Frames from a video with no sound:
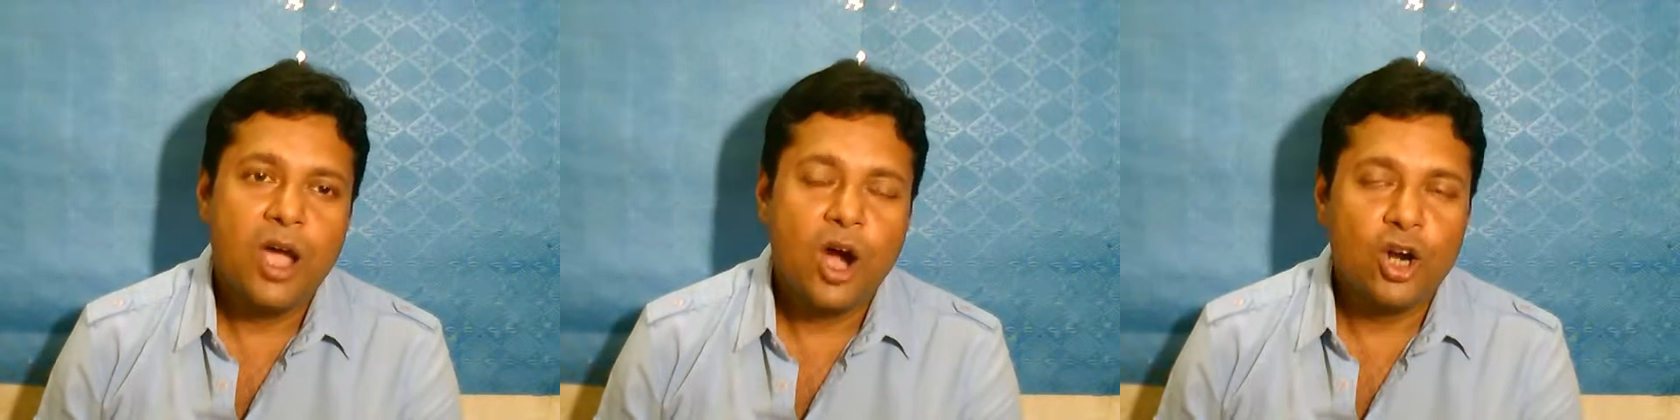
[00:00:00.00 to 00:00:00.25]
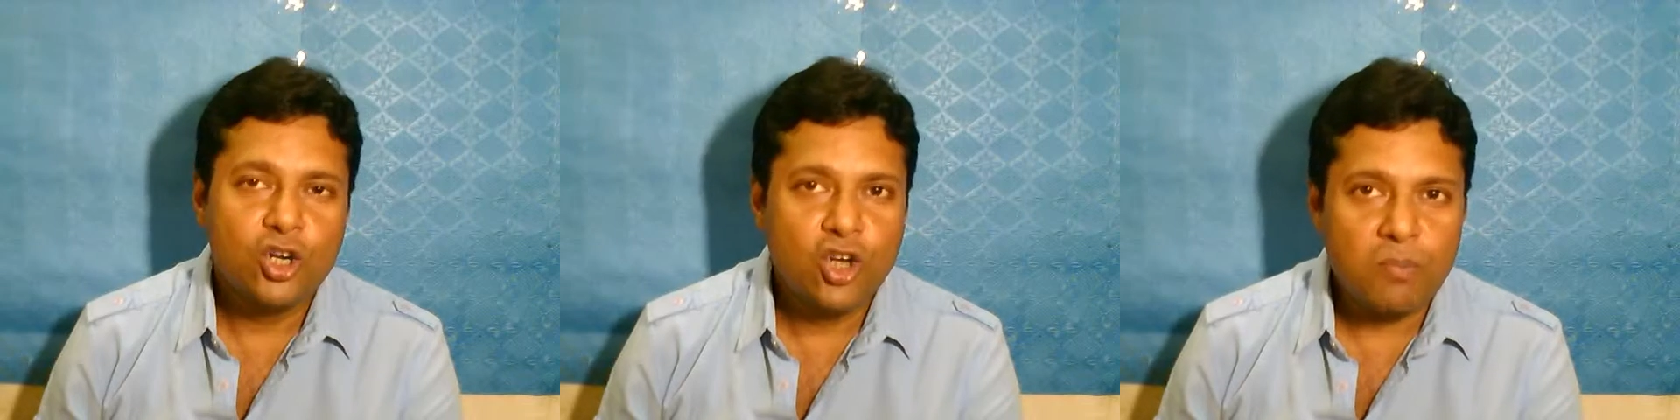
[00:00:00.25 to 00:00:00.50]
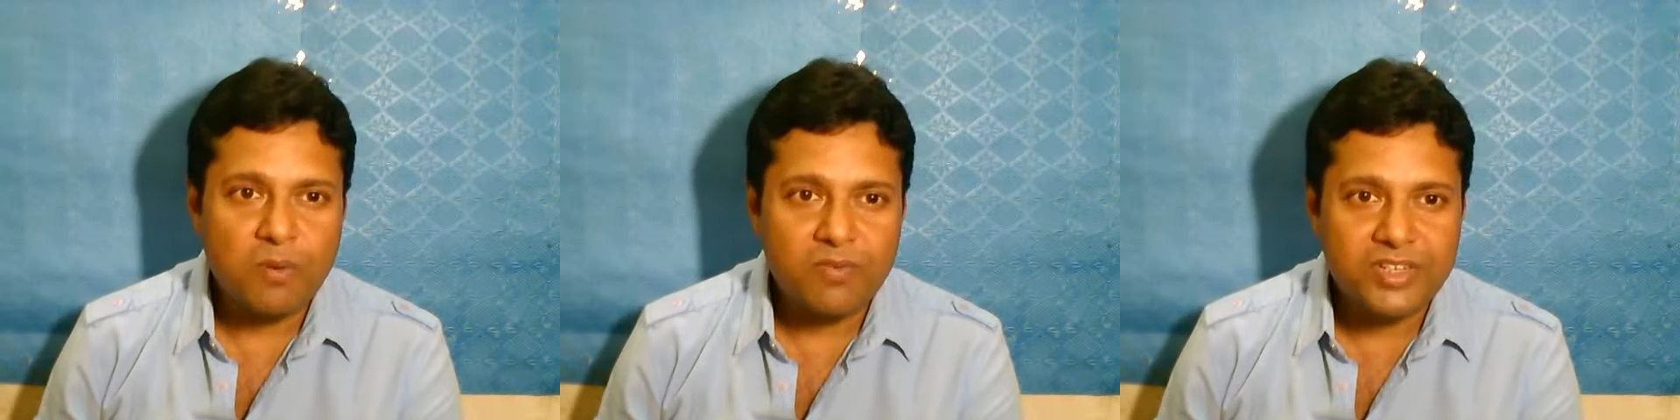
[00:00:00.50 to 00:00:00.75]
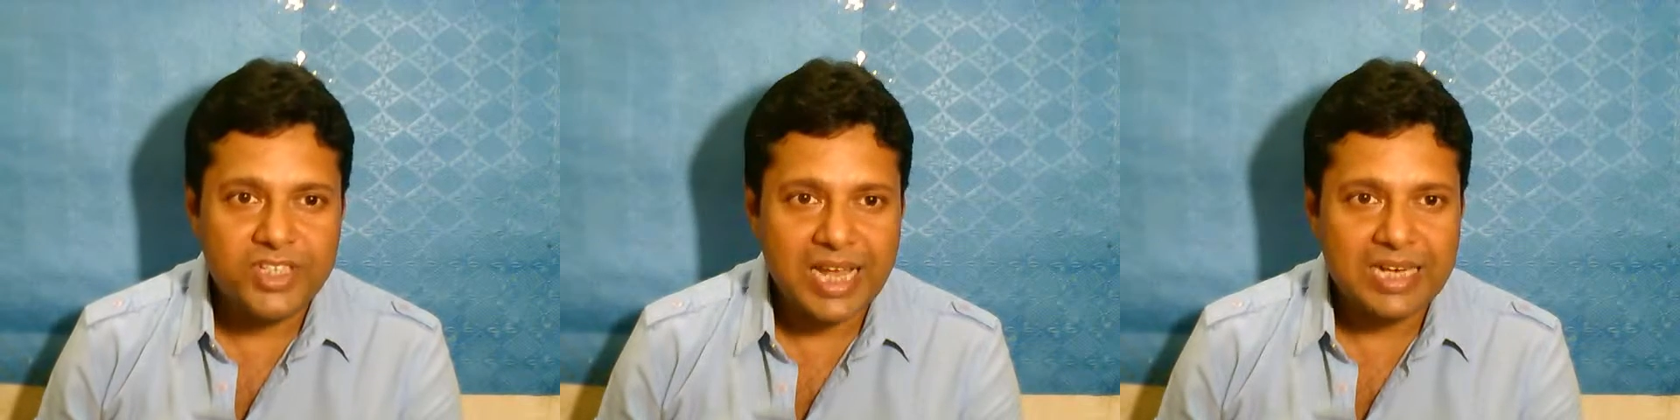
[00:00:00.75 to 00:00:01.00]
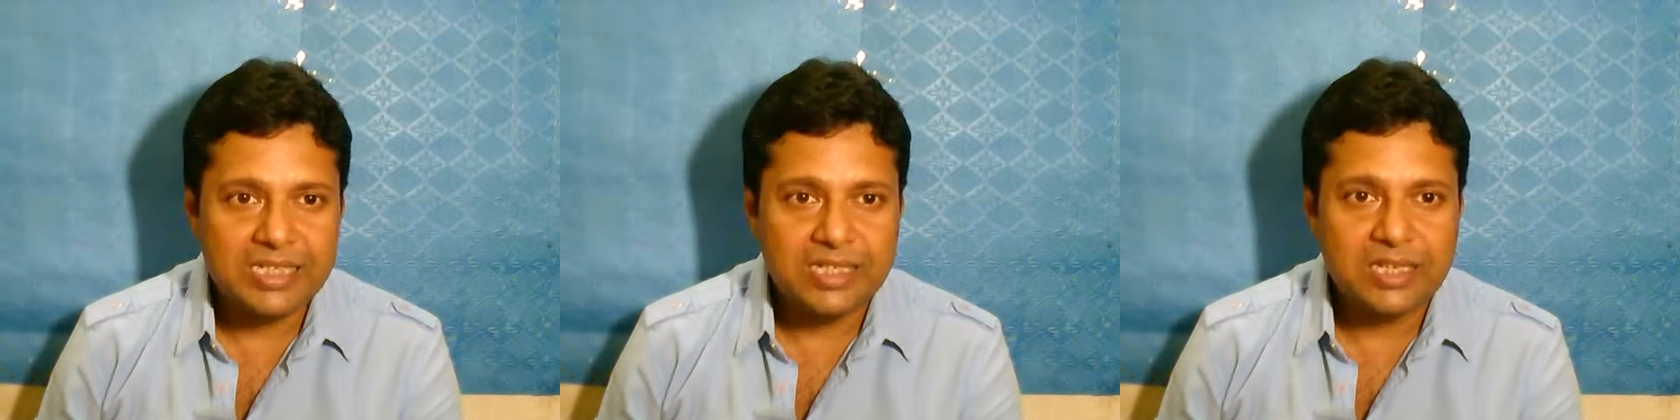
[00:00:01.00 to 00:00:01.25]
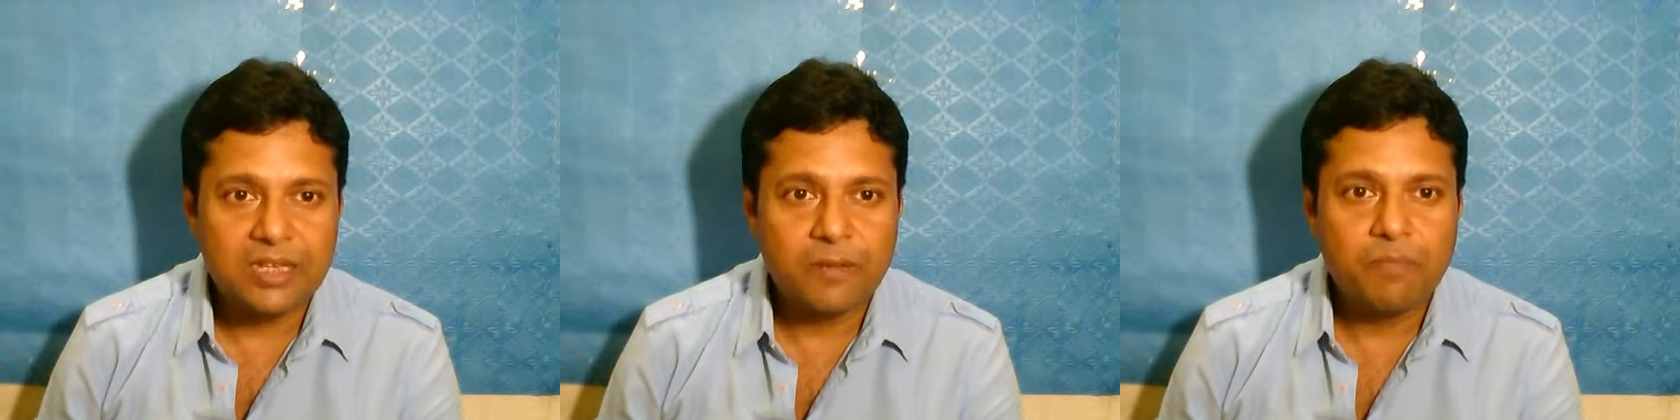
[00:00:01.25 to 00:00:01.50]
On top of a
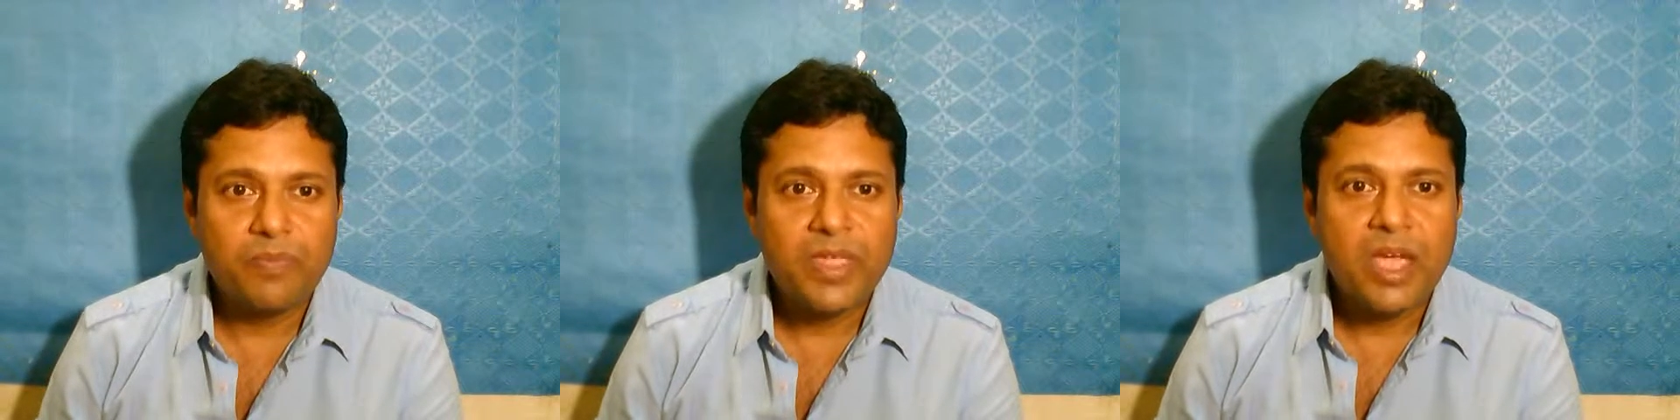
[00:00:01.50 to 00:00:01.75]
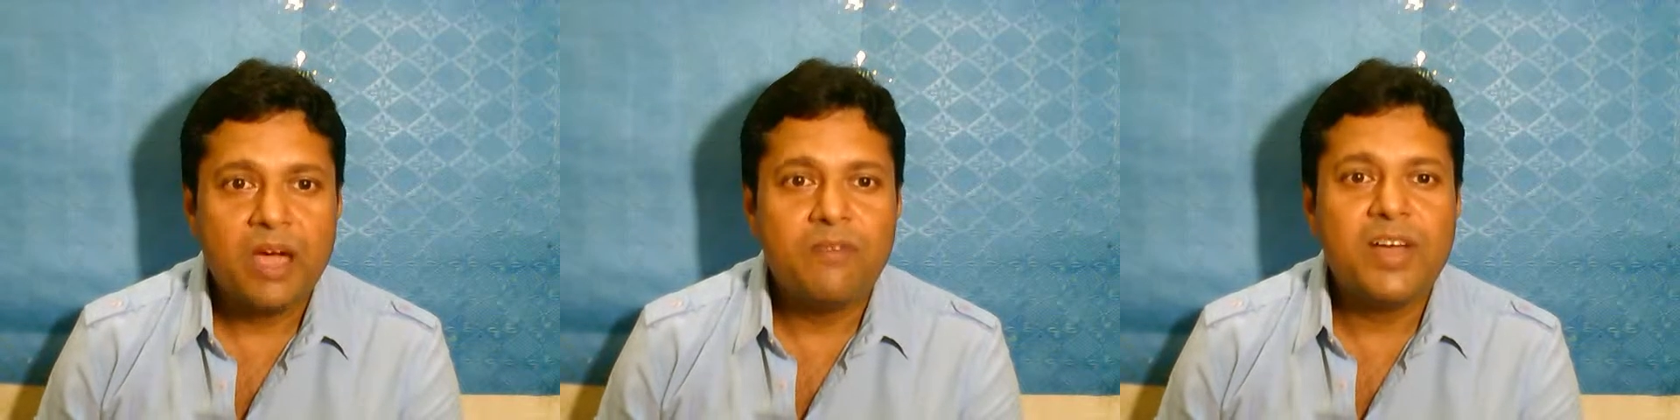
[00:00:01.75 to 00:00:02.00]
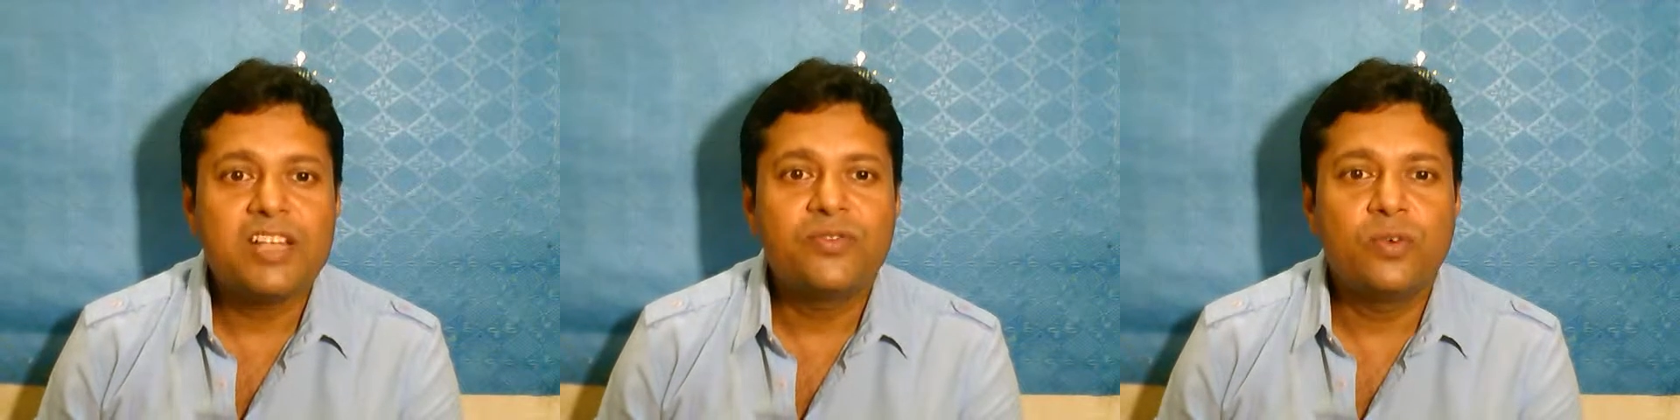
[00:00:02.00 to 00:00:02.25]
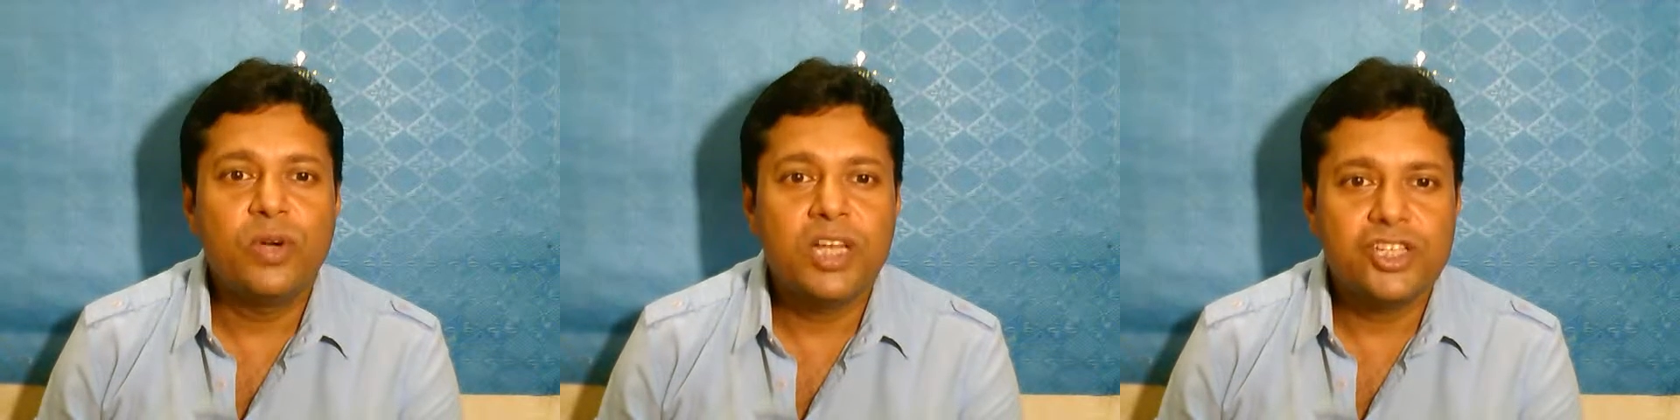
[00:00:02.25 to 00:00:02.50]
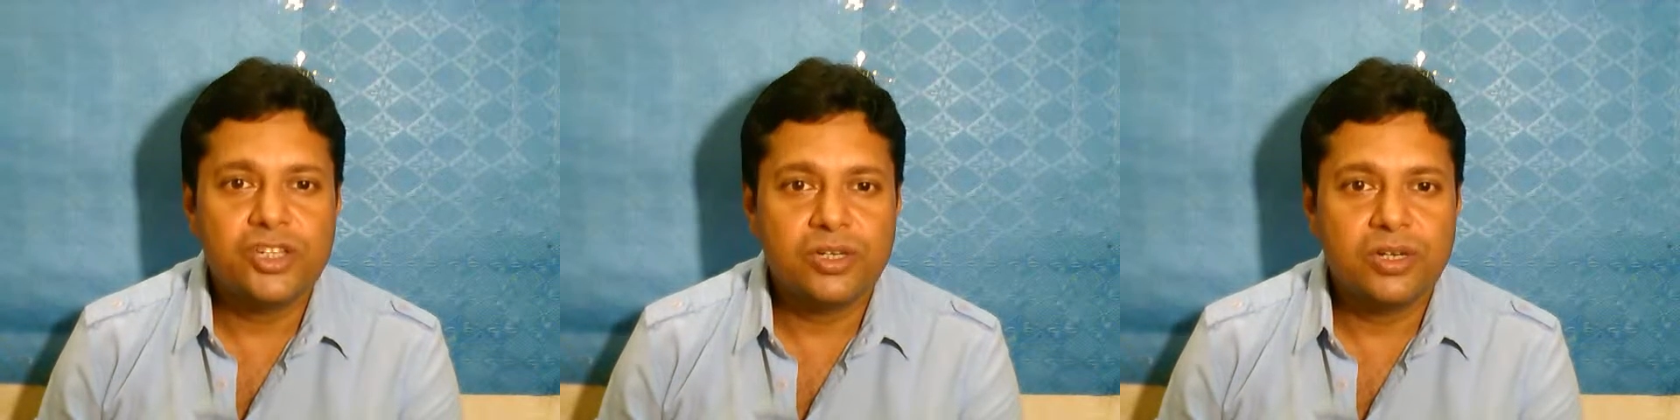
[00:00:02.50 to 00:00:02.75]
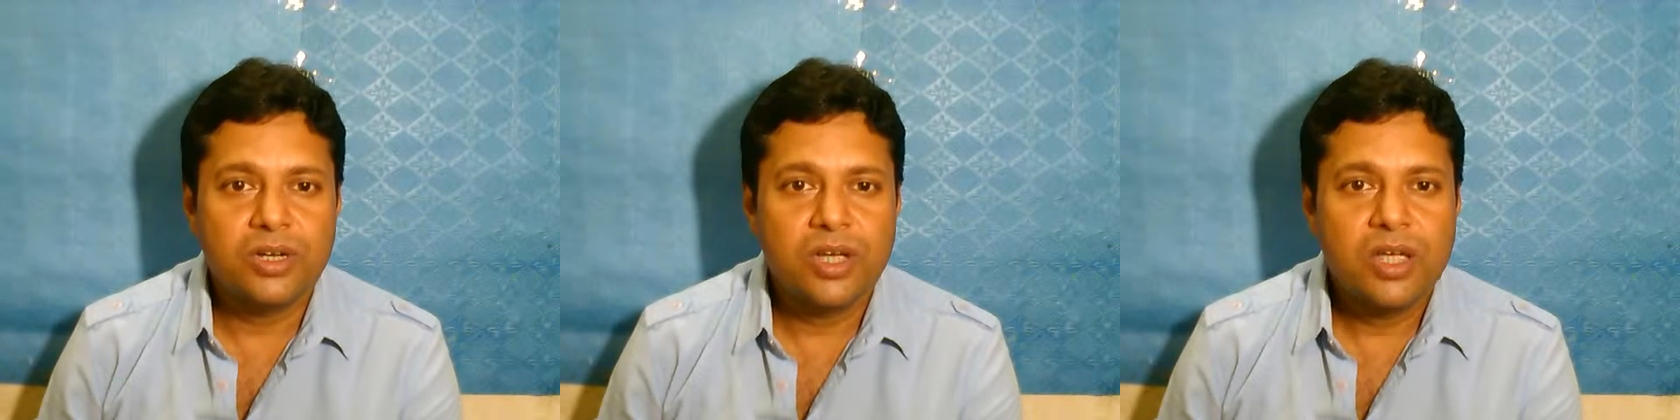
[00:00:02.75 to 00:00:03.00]
jealousy, a vengeful nature,